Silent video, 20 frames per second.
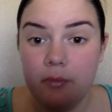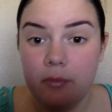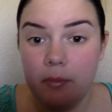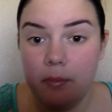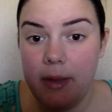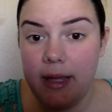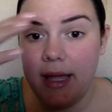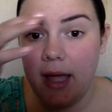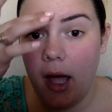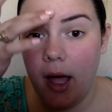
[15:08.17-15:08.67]

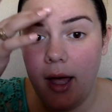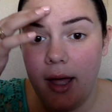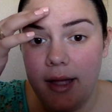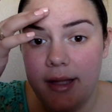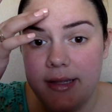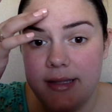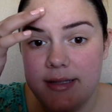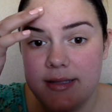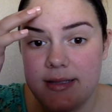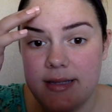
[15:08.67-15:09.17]

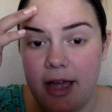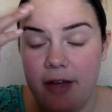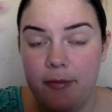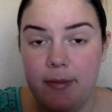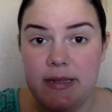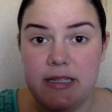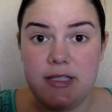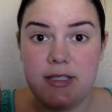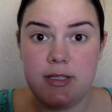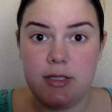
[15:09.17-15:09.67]
Because I've
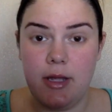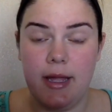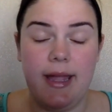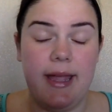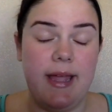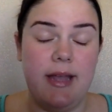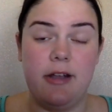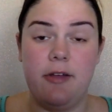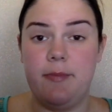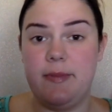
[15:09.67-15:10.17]
been
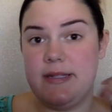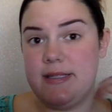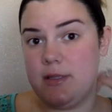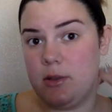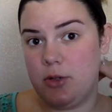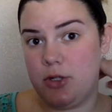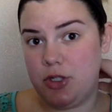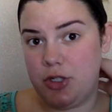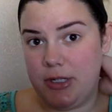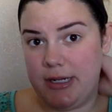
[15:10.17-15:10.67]
so
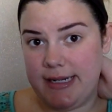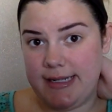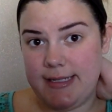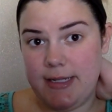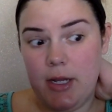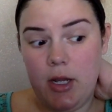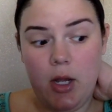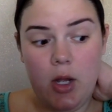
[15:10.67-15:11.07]
strict